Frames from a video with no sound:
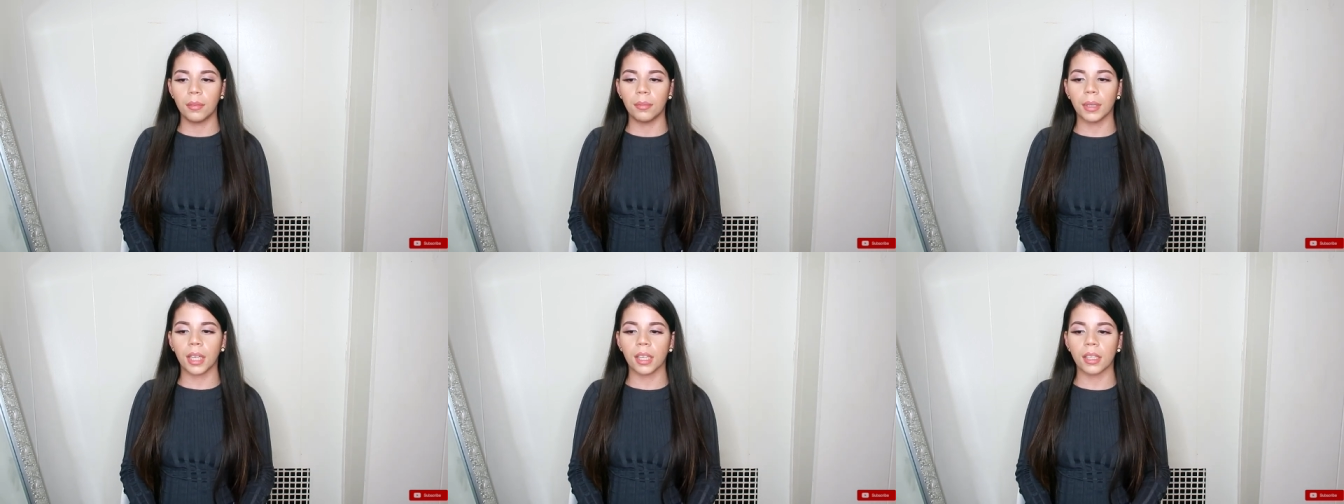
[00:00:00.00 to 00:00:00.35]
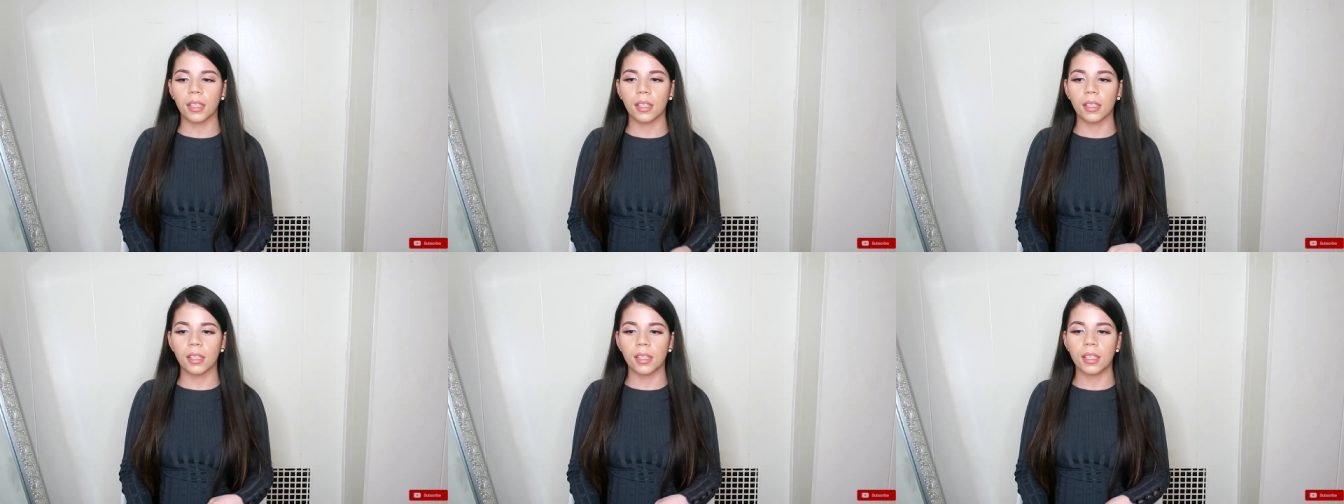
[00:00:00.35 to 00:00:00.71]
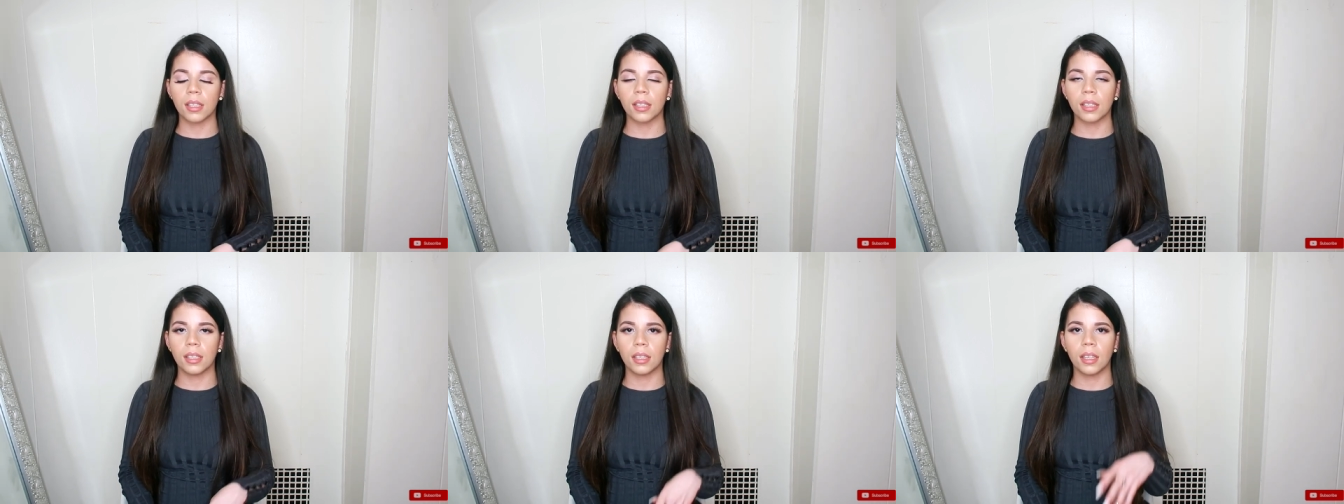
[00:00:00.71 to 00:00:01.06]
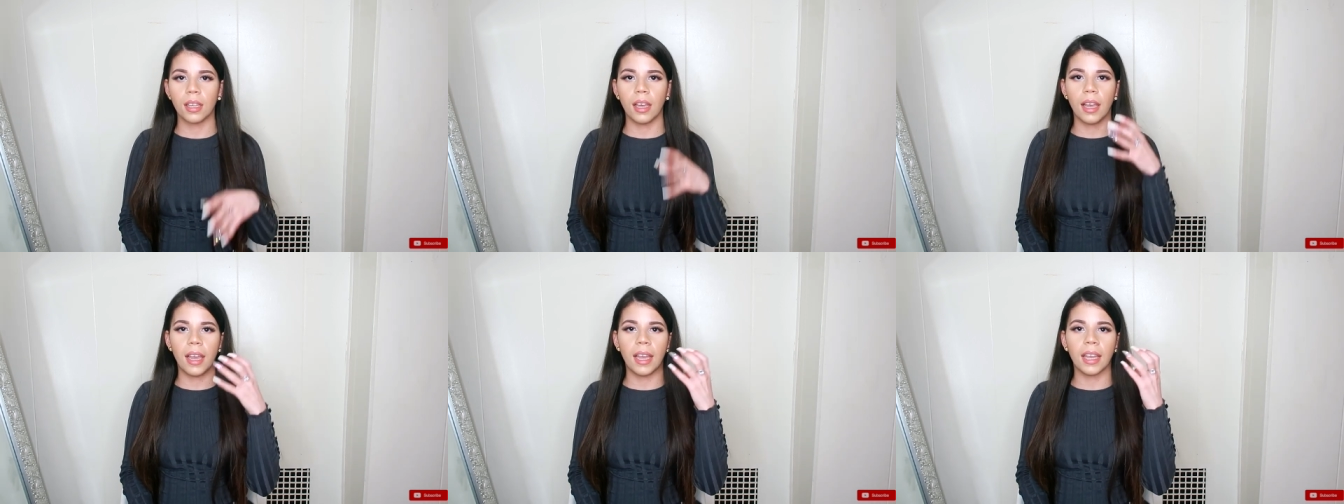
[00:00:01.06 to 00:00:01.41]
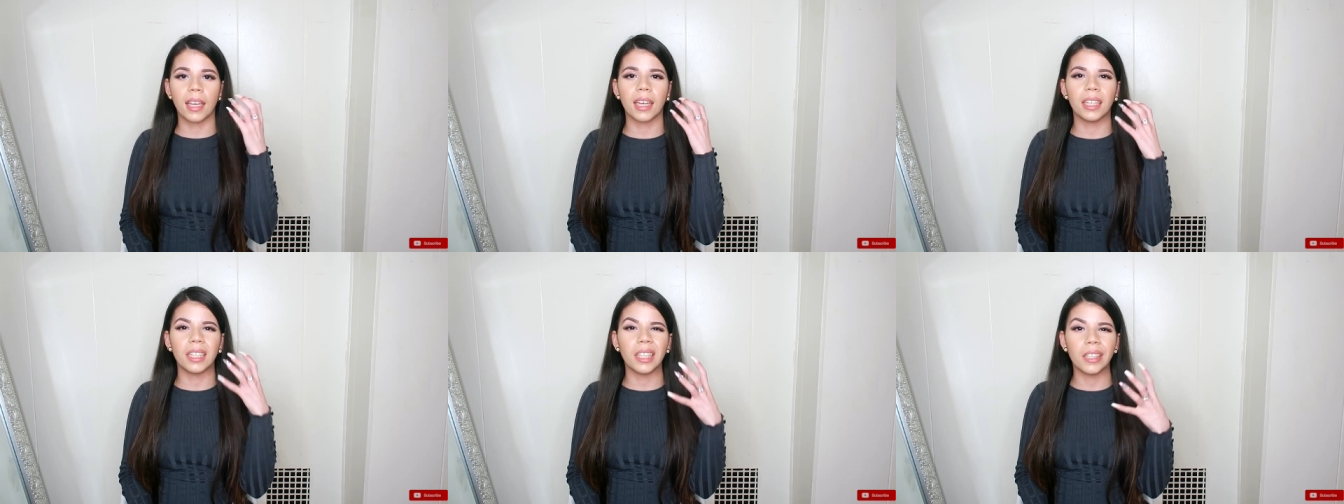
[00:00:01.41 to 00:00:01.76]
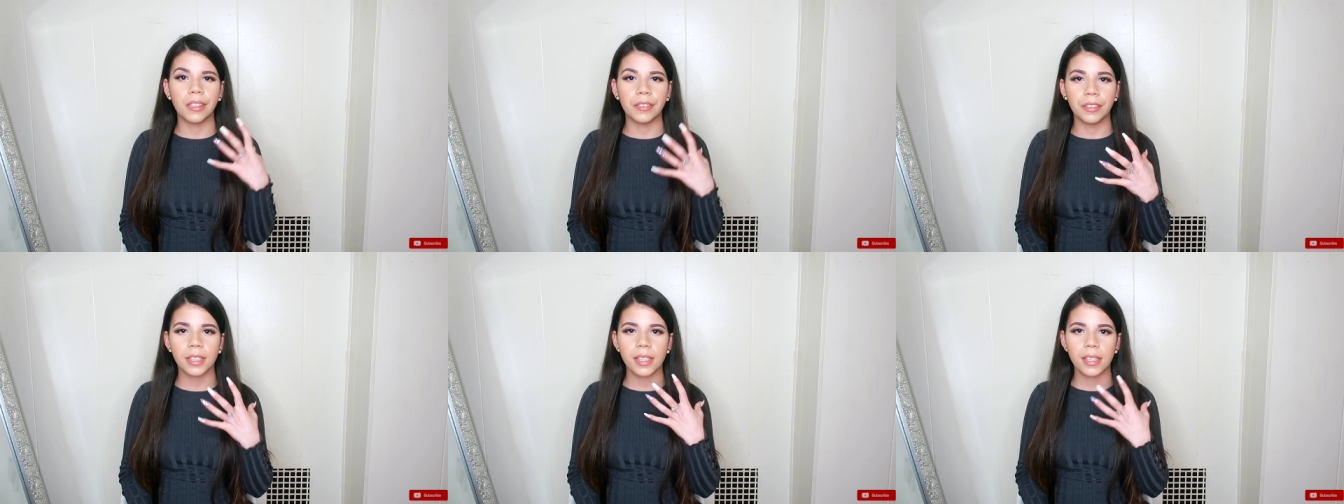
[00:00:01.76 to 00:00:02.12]
because it can
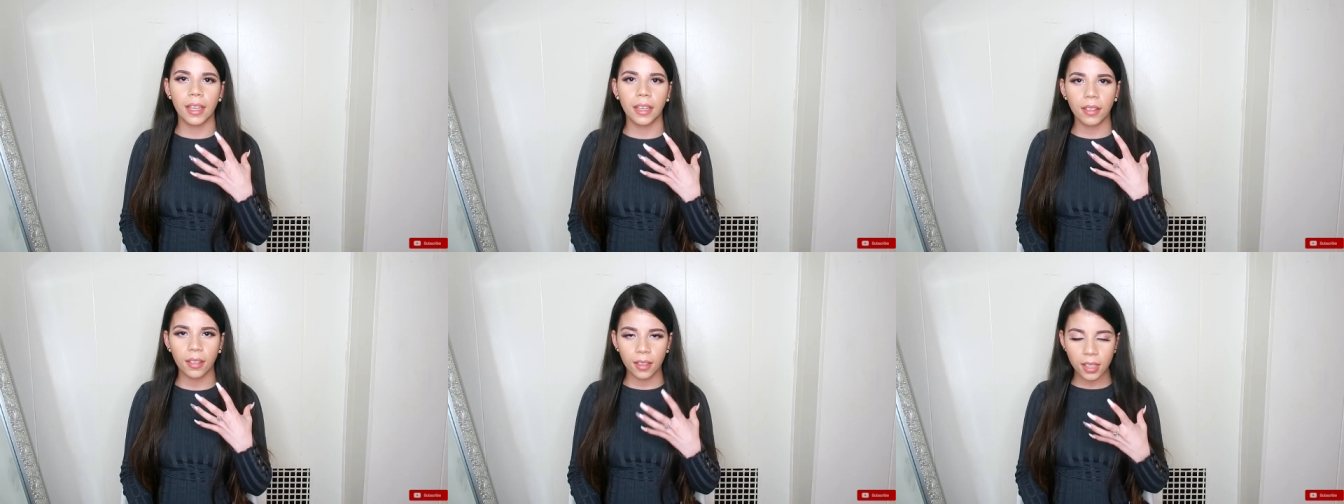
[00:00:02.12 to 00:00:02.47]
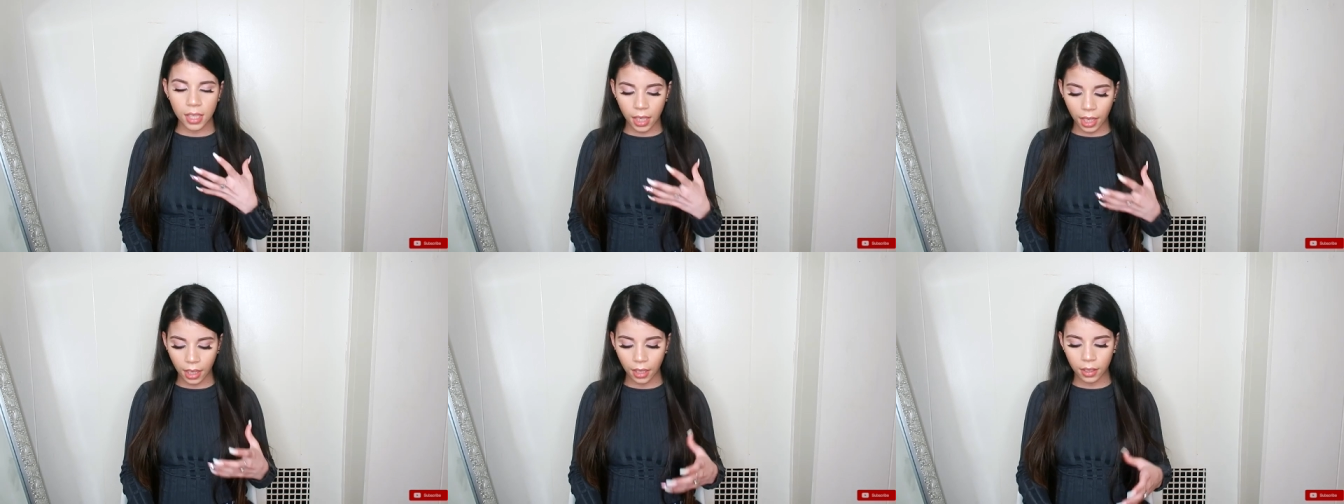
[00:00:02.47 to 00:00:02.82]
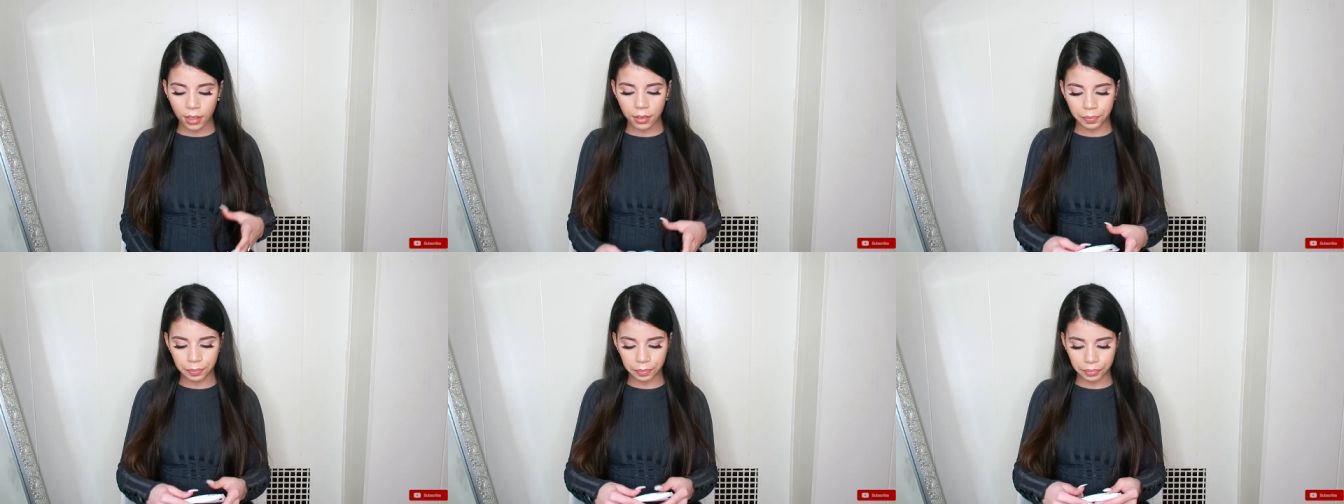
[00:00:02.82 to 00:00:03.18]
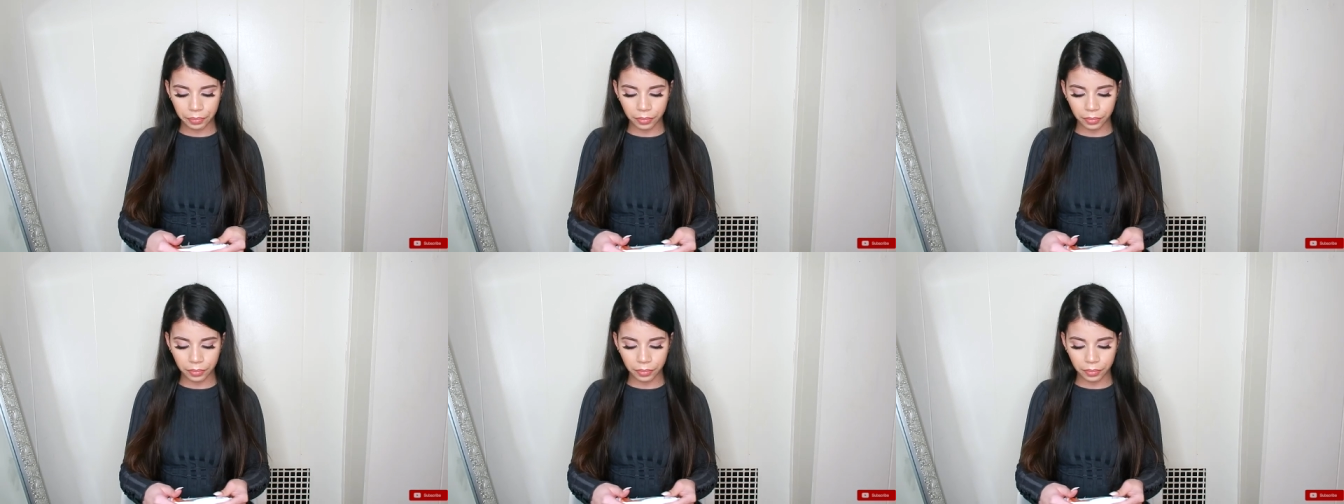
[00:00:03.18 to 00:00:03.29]
irritate the skin